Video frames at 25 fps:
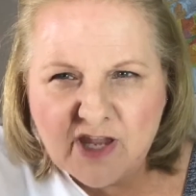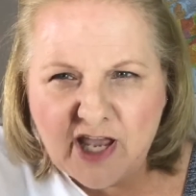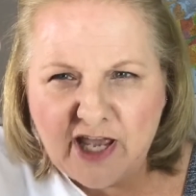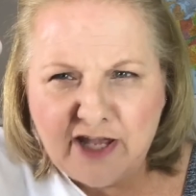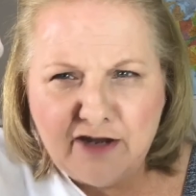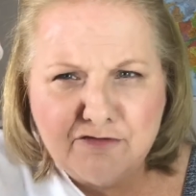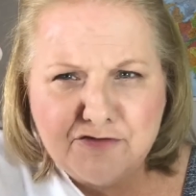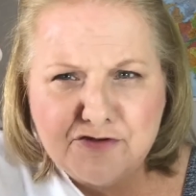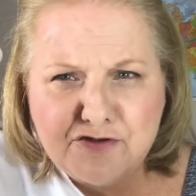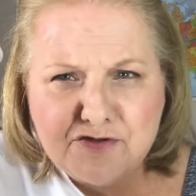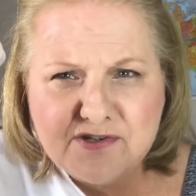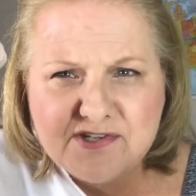I
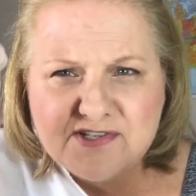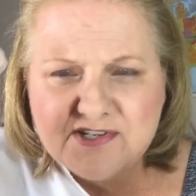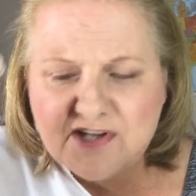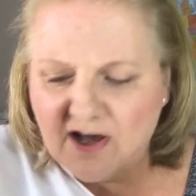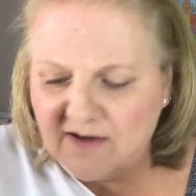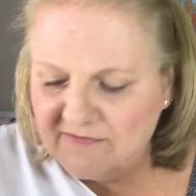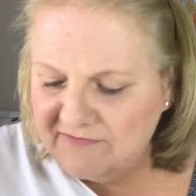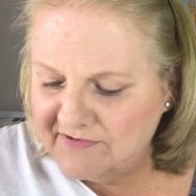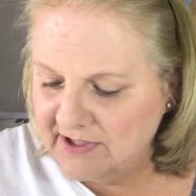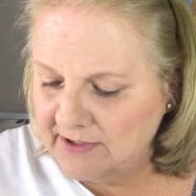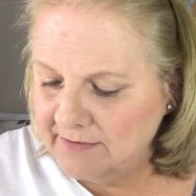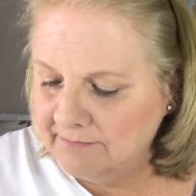don't do this
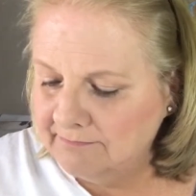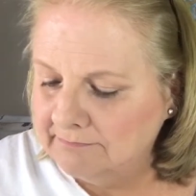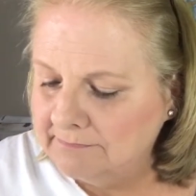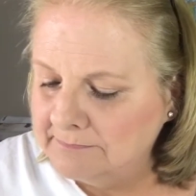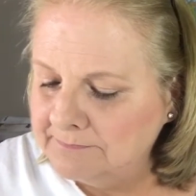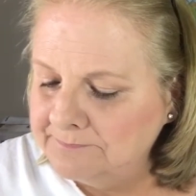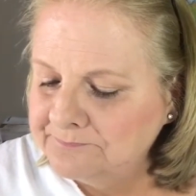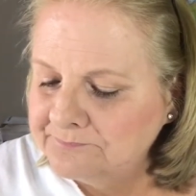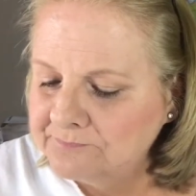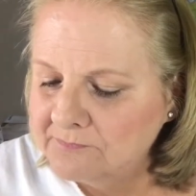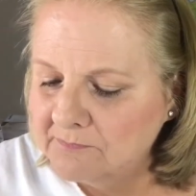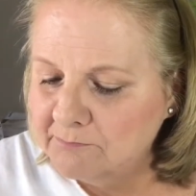often,
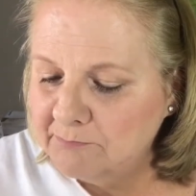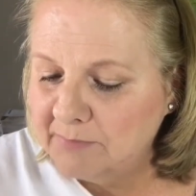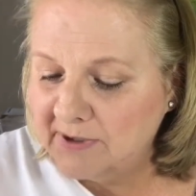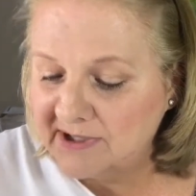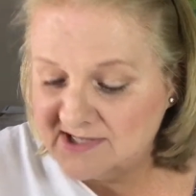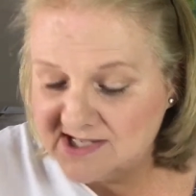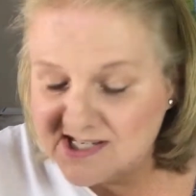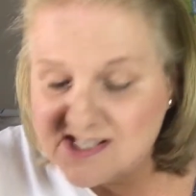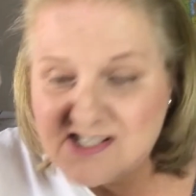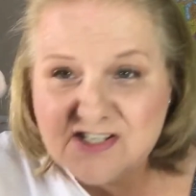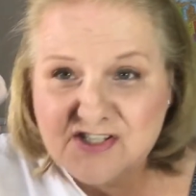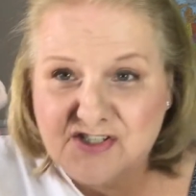
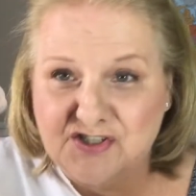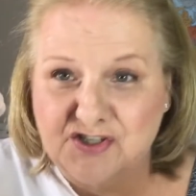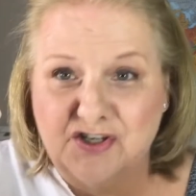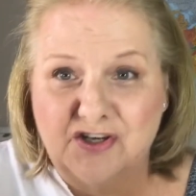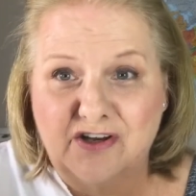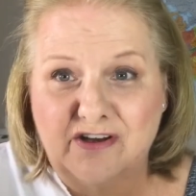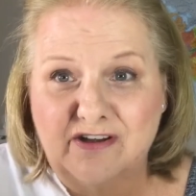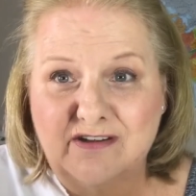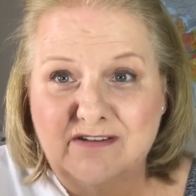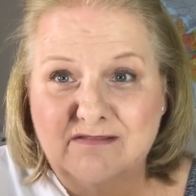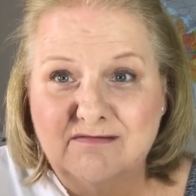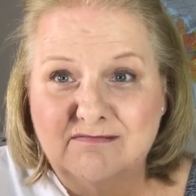but this is
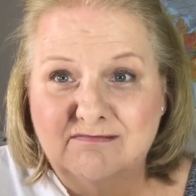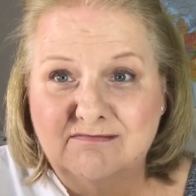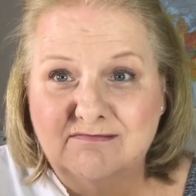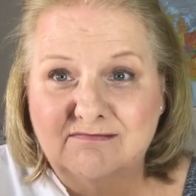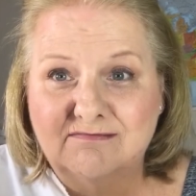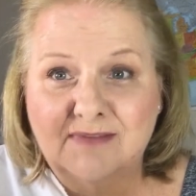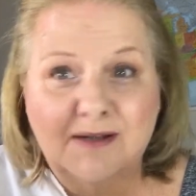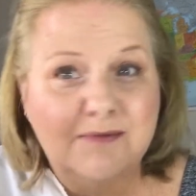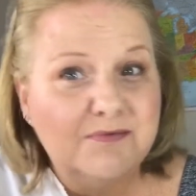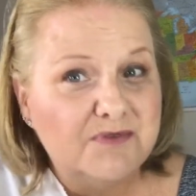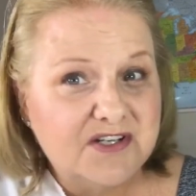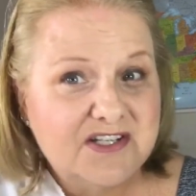good.
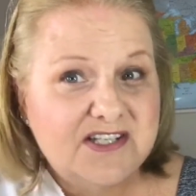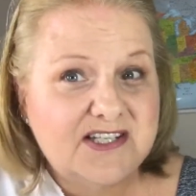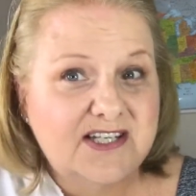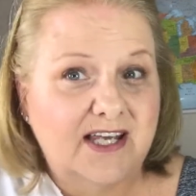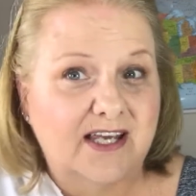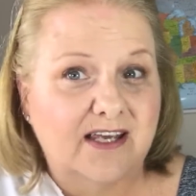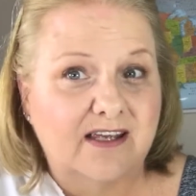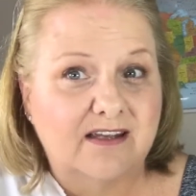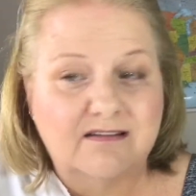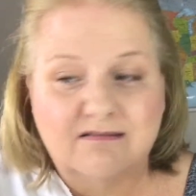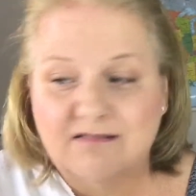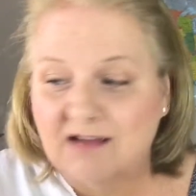I'm just
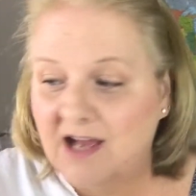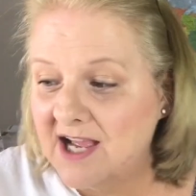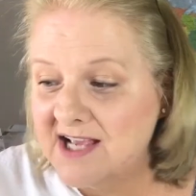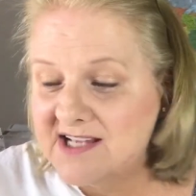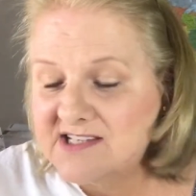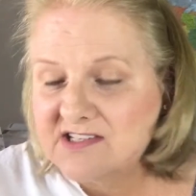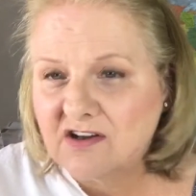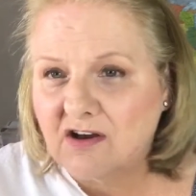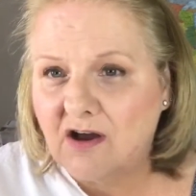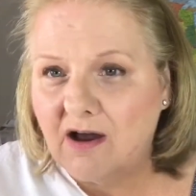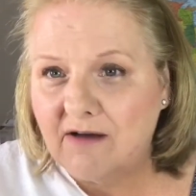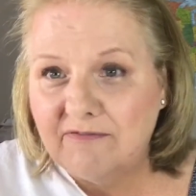saying.
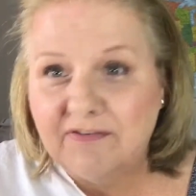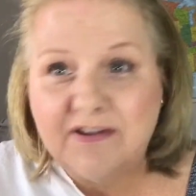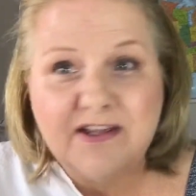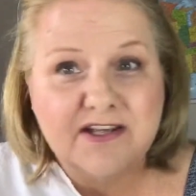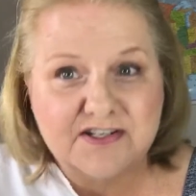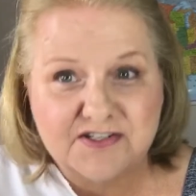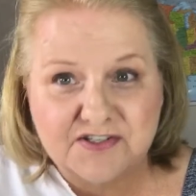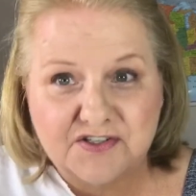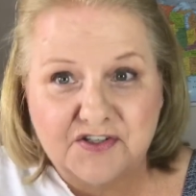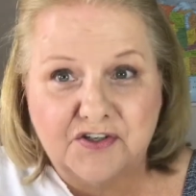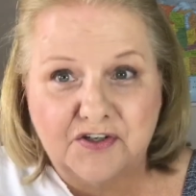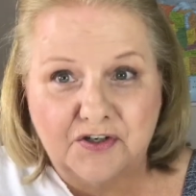Iced coffee
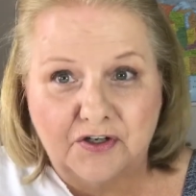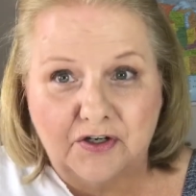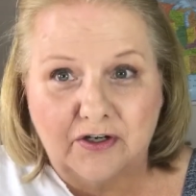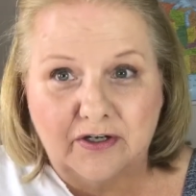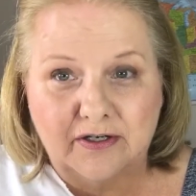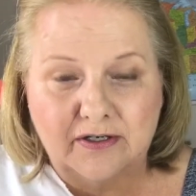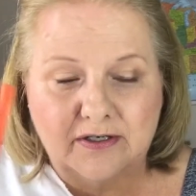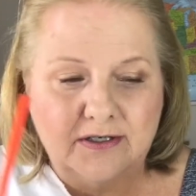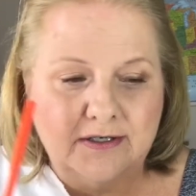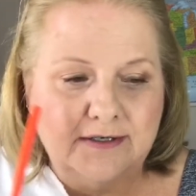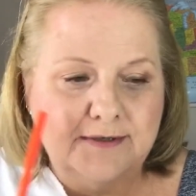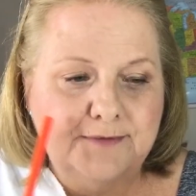is
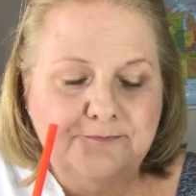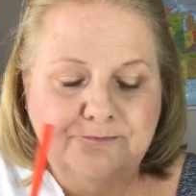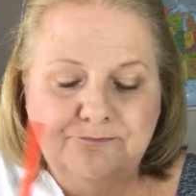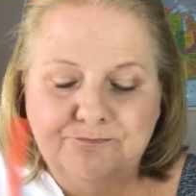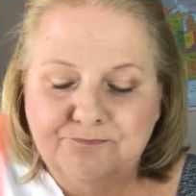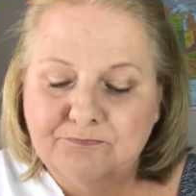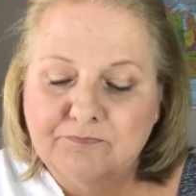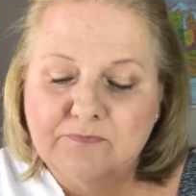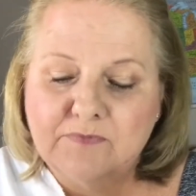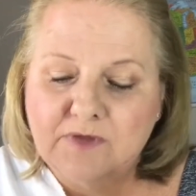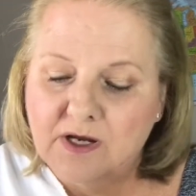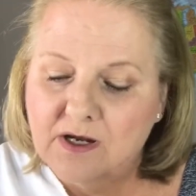good.
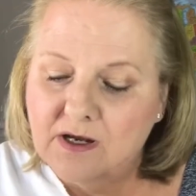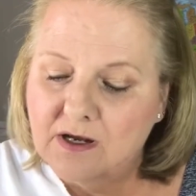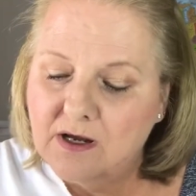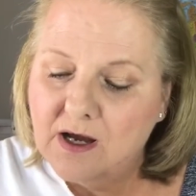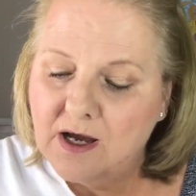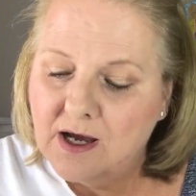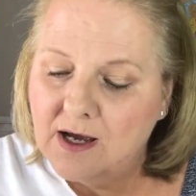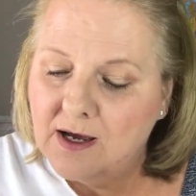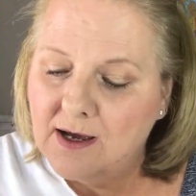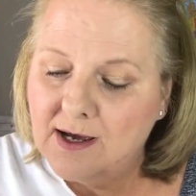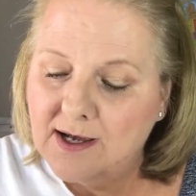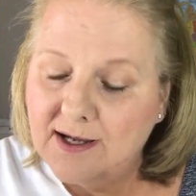
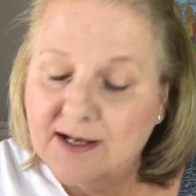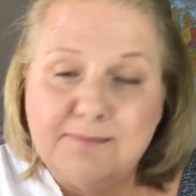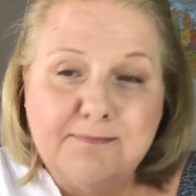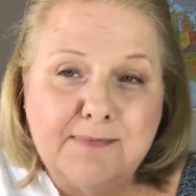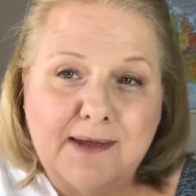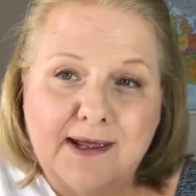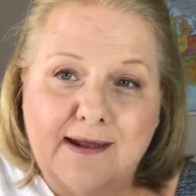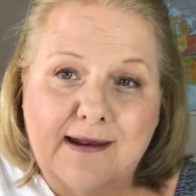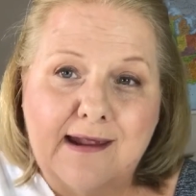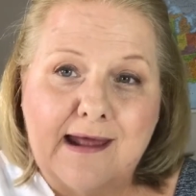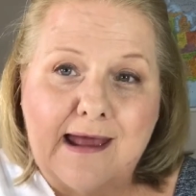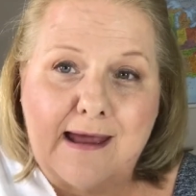I could
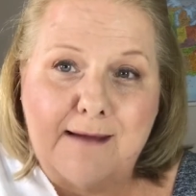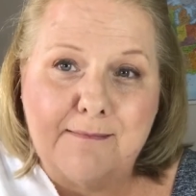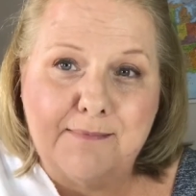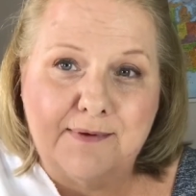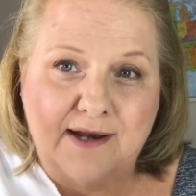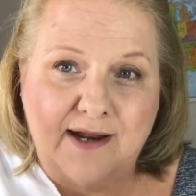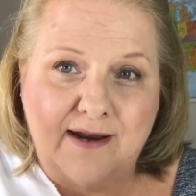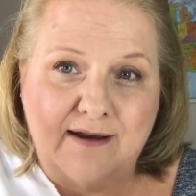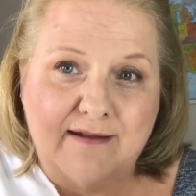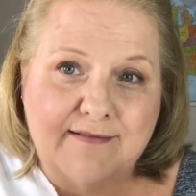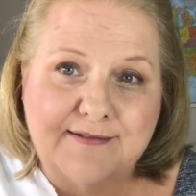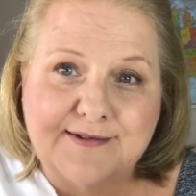make a
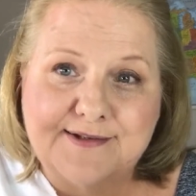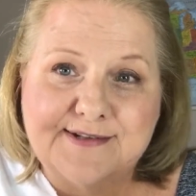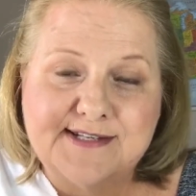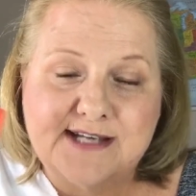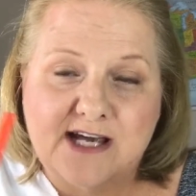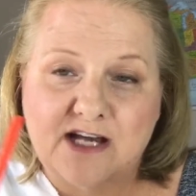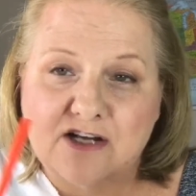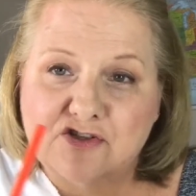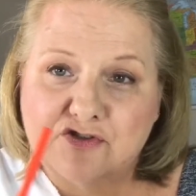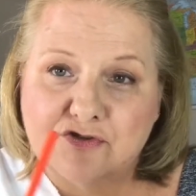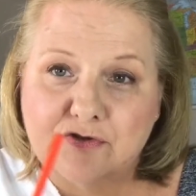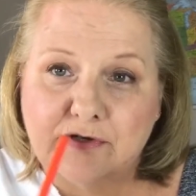habit out of this,
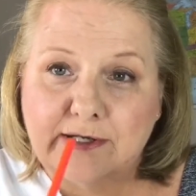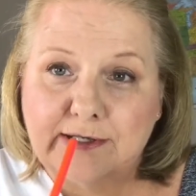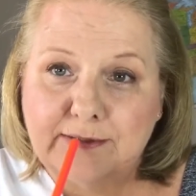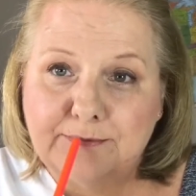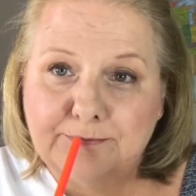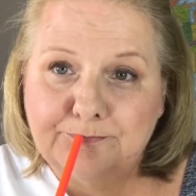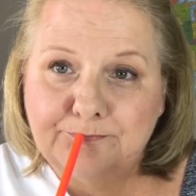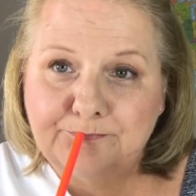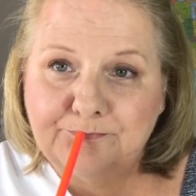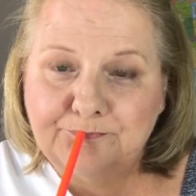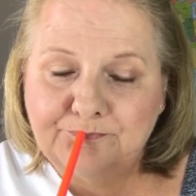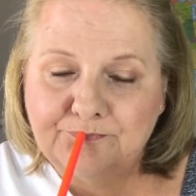actually.
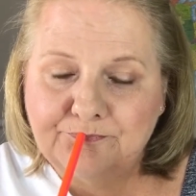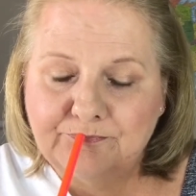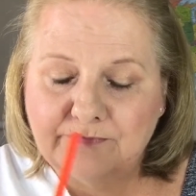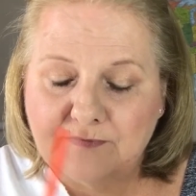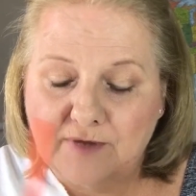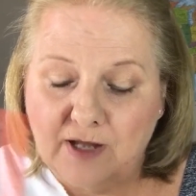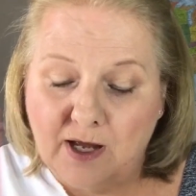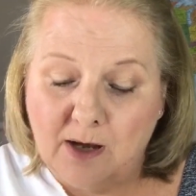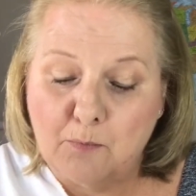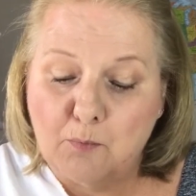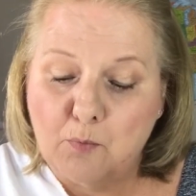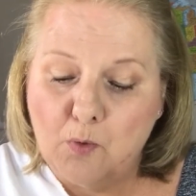
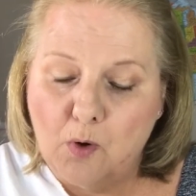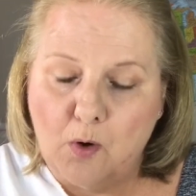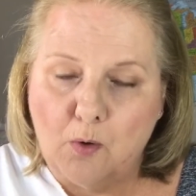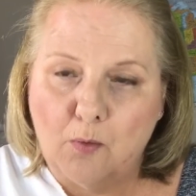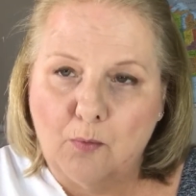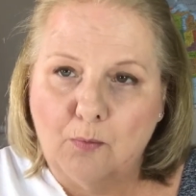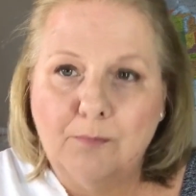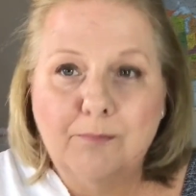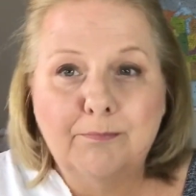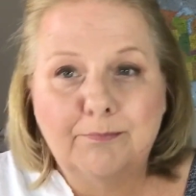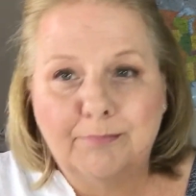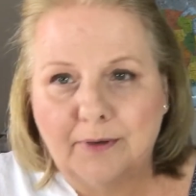I
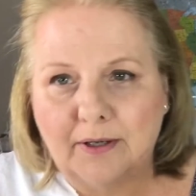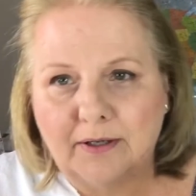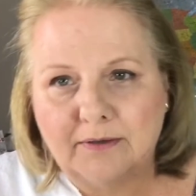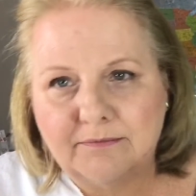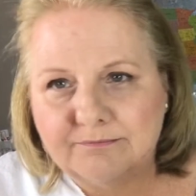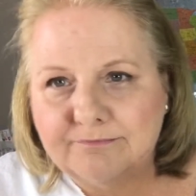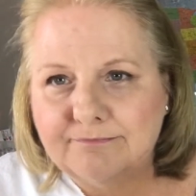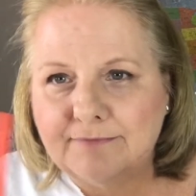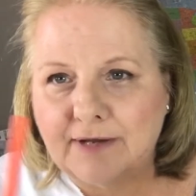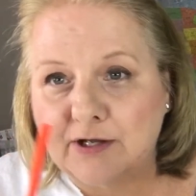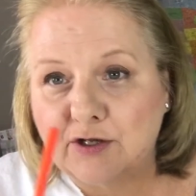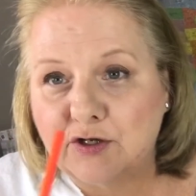won't, but
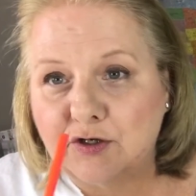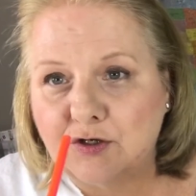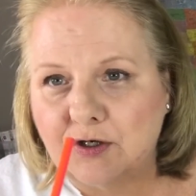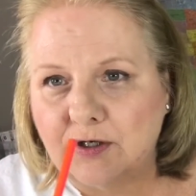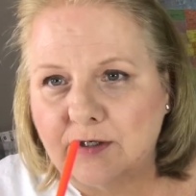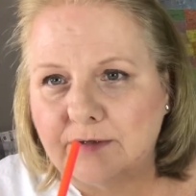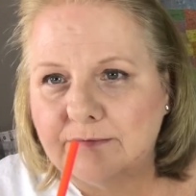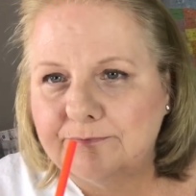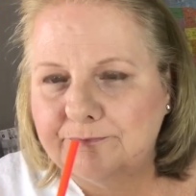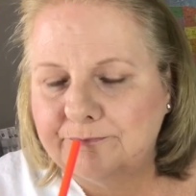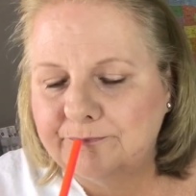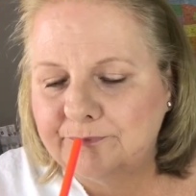I
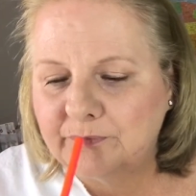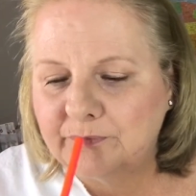could.